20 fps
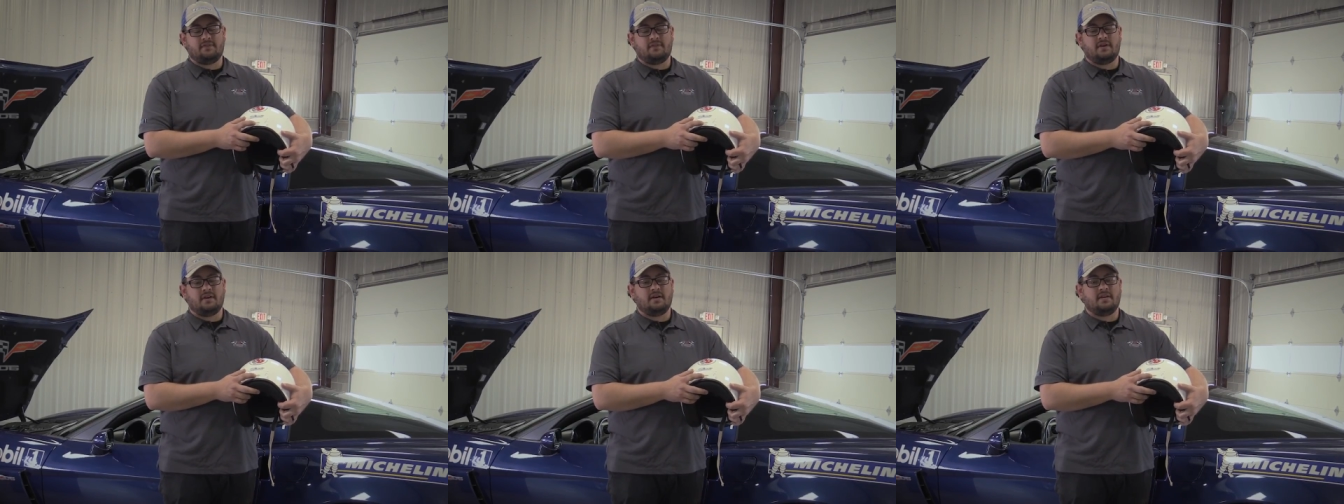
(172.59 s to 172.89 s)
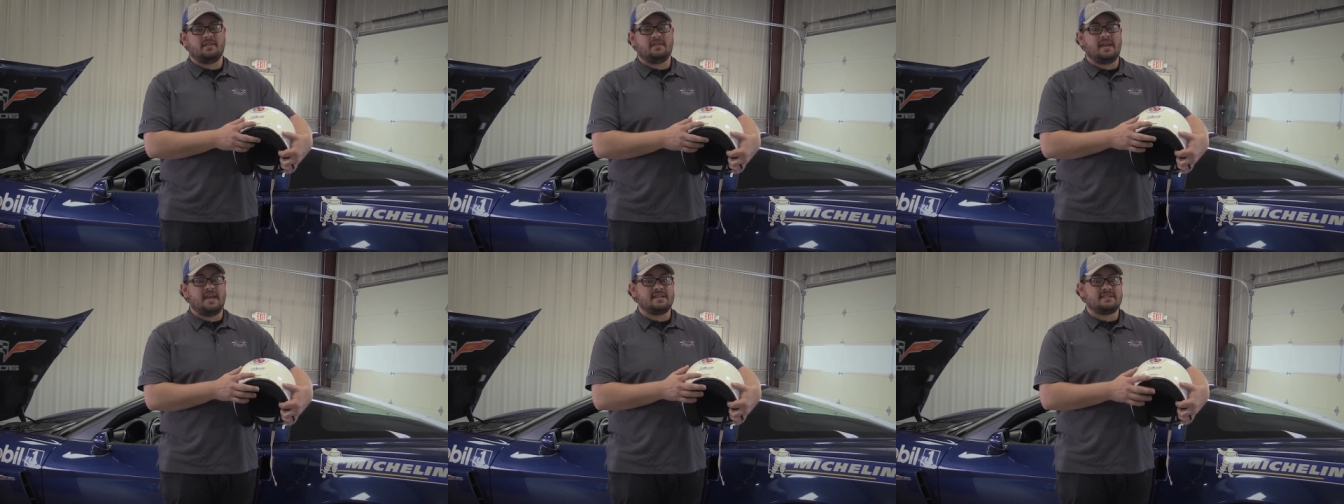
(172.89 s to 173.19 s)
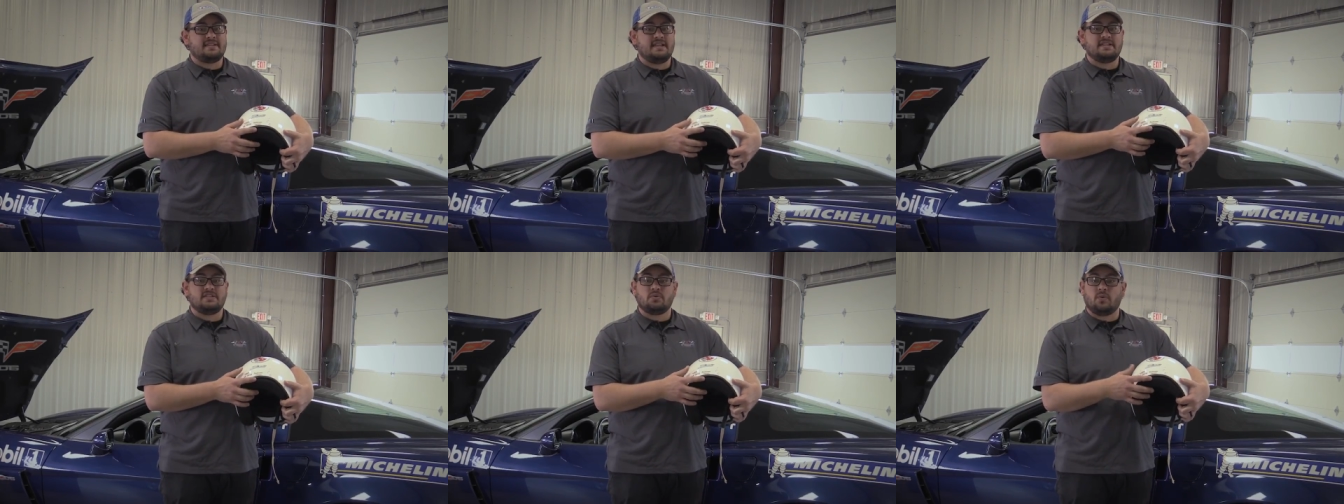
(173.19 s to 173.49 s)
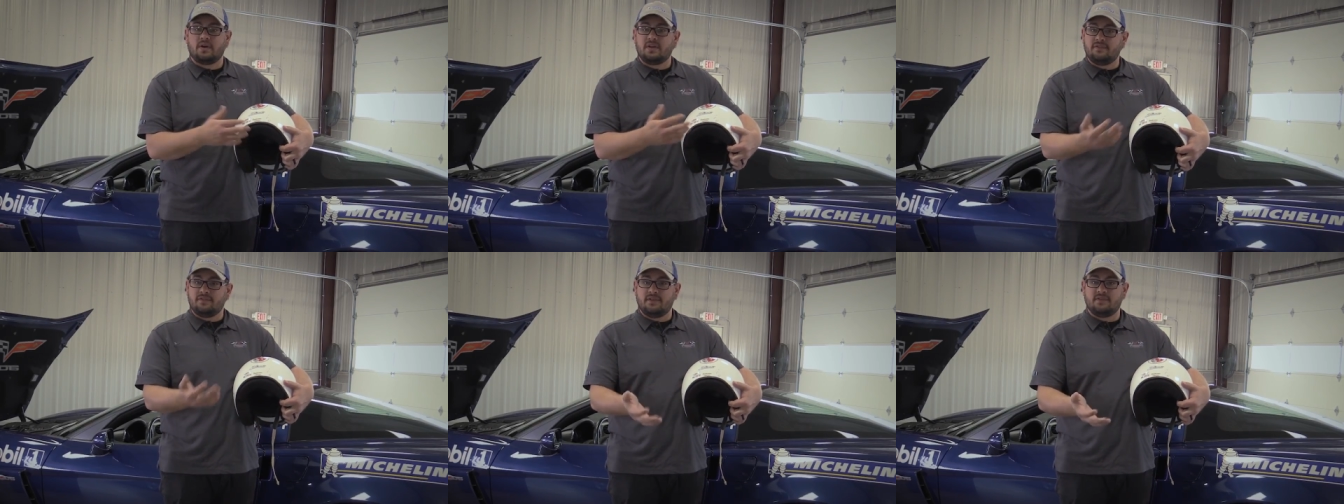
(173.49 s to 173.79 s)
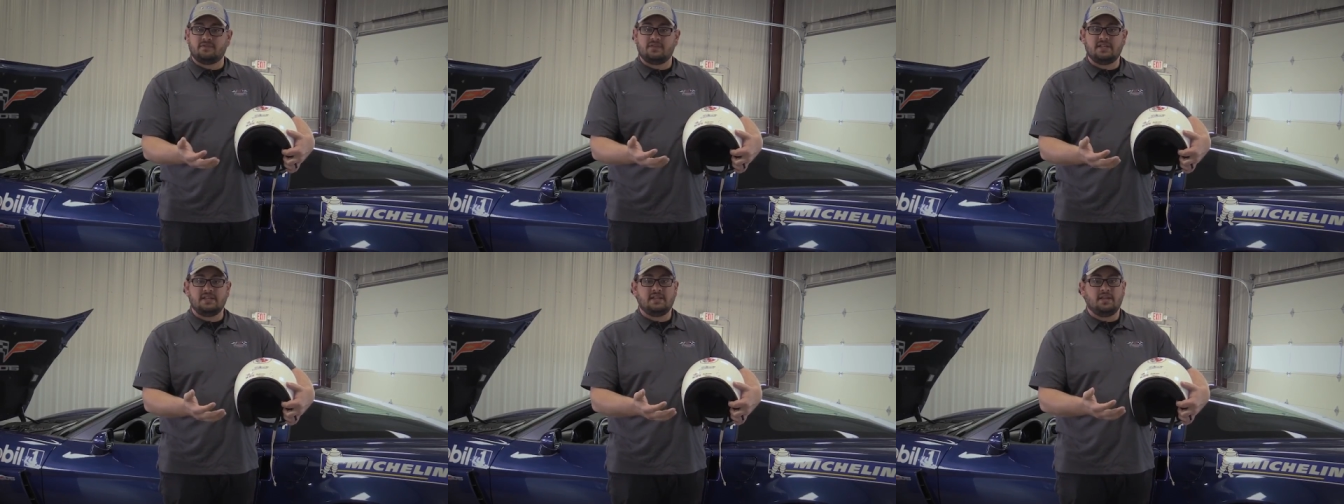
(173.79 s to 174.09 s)
SA
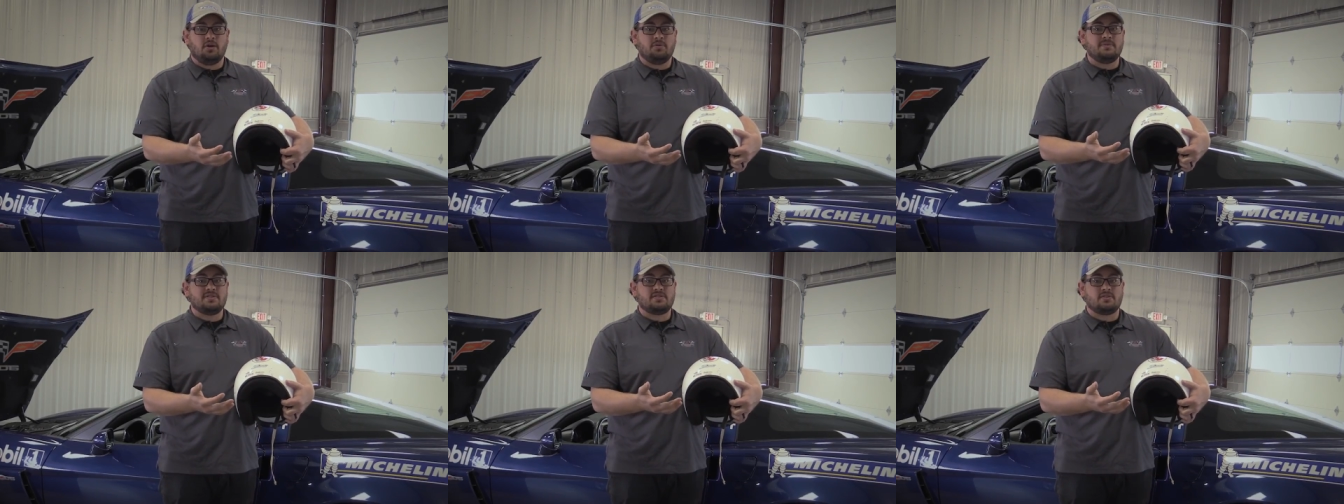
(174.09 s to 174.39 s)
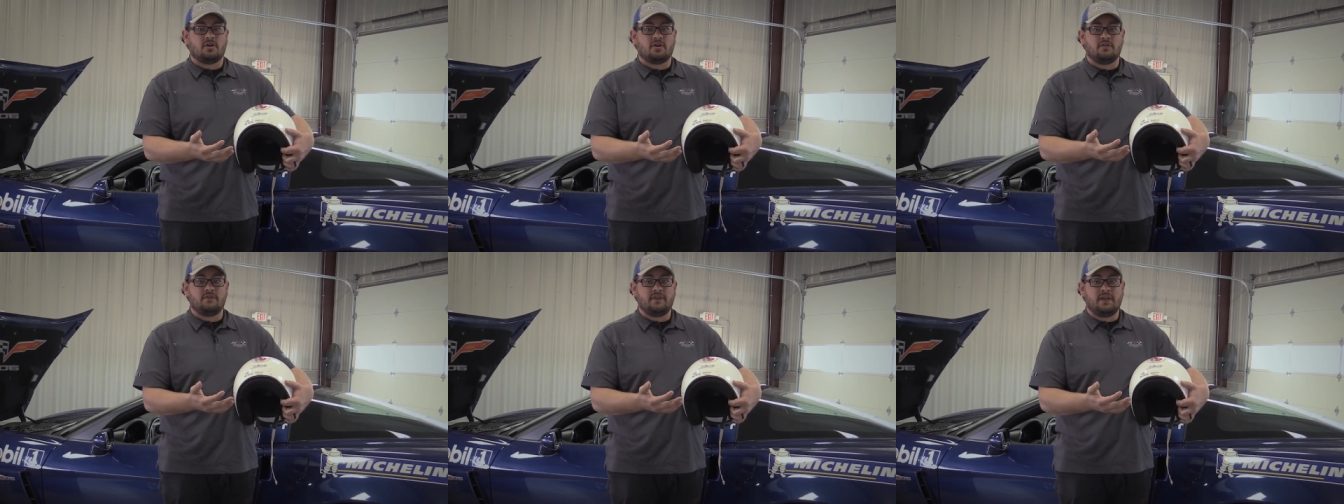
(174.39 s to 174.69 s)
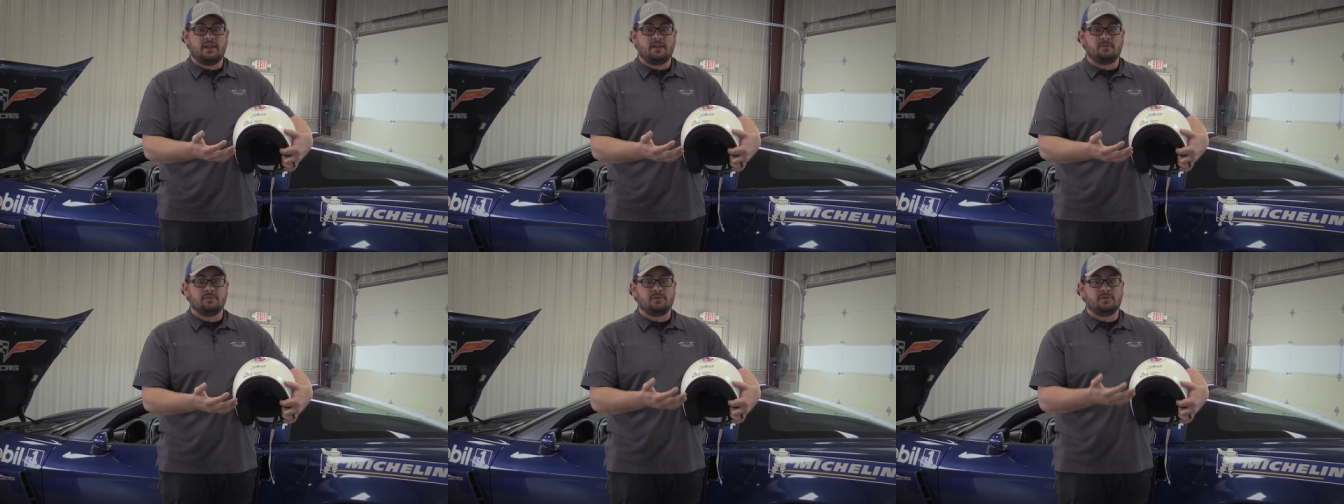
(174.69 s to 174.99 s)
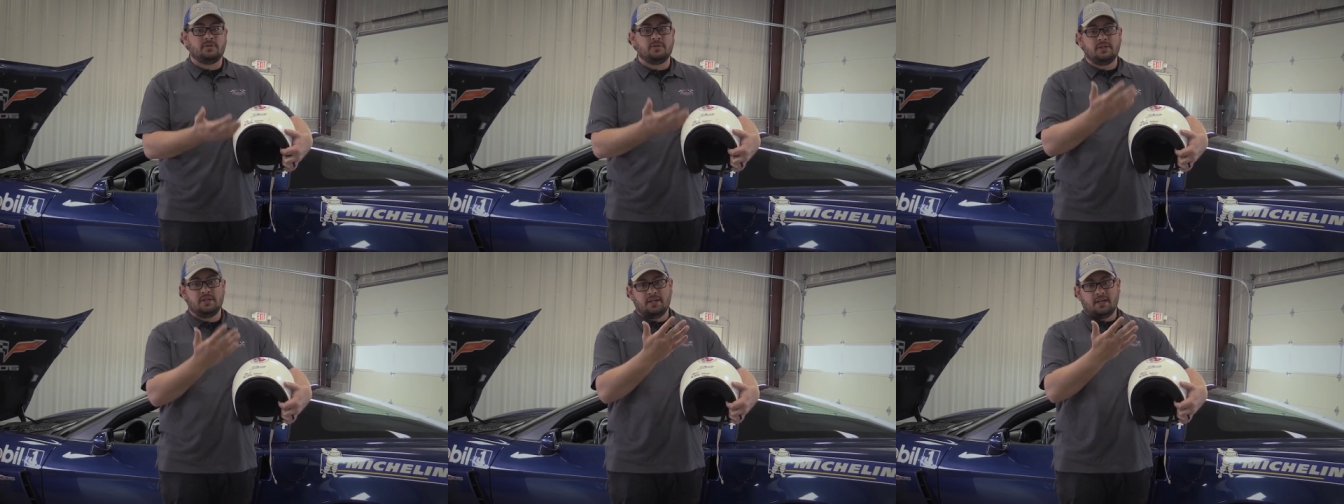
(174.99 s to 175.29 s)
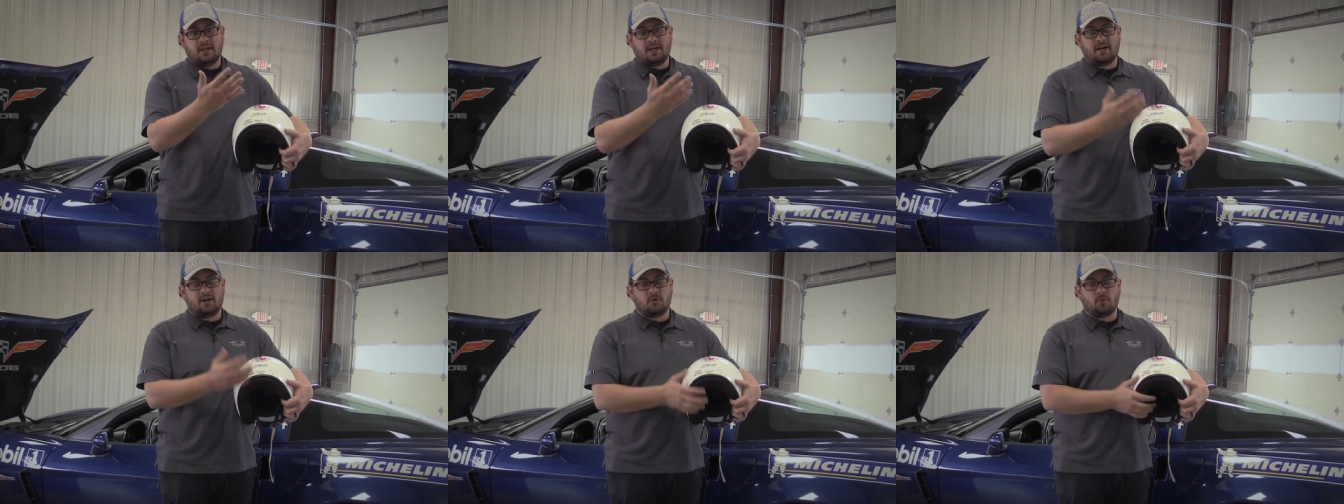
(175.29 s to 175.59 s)
2015 helmets are available
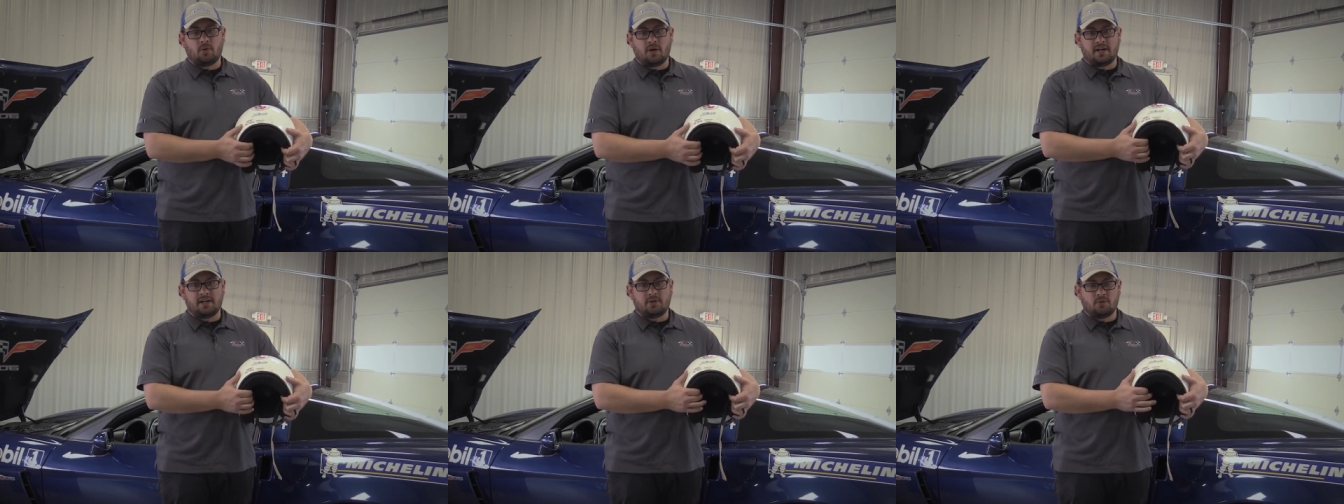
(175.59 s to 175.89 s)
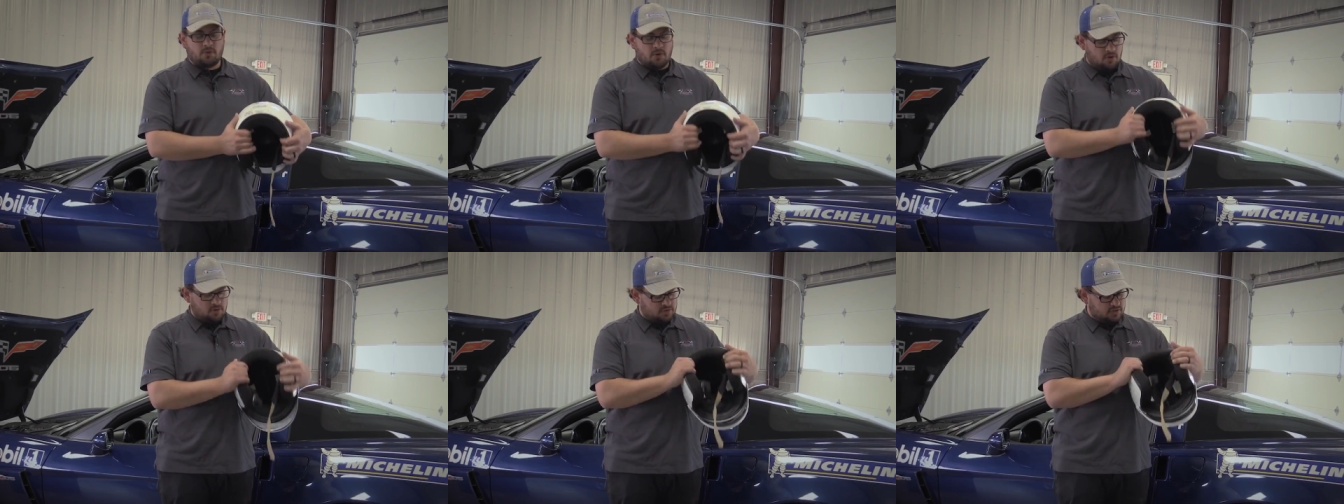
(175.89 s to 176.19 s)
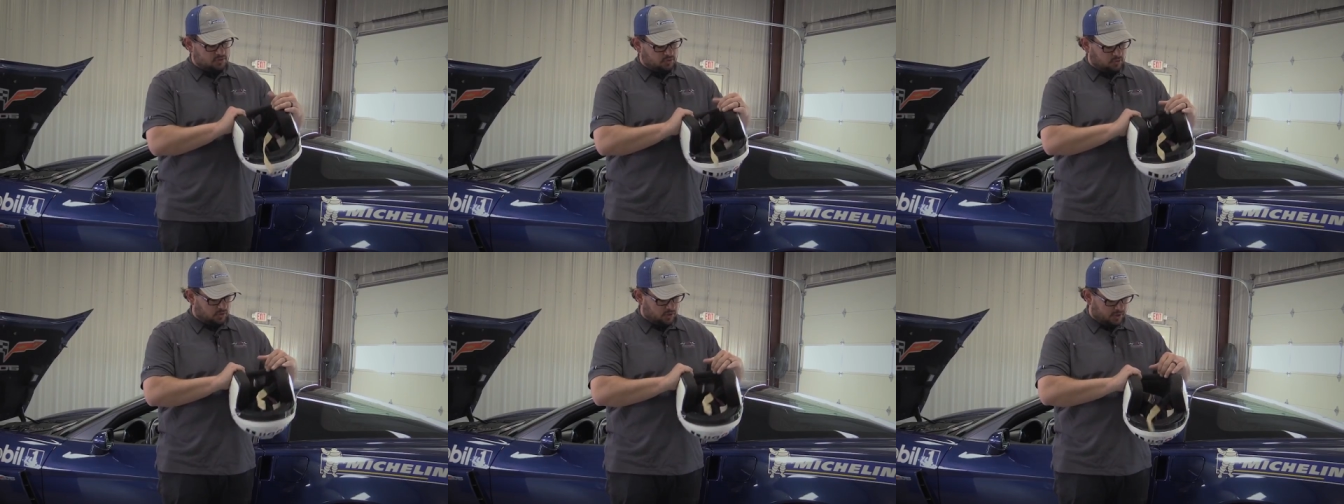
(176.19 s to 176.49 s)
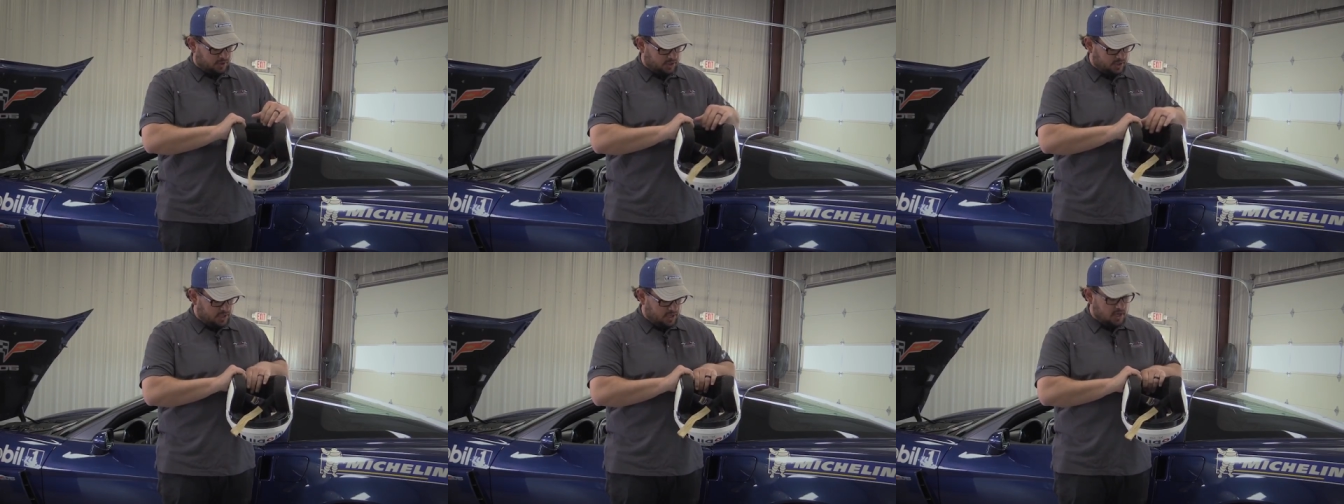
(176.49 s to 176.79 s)
at our Winding Road store.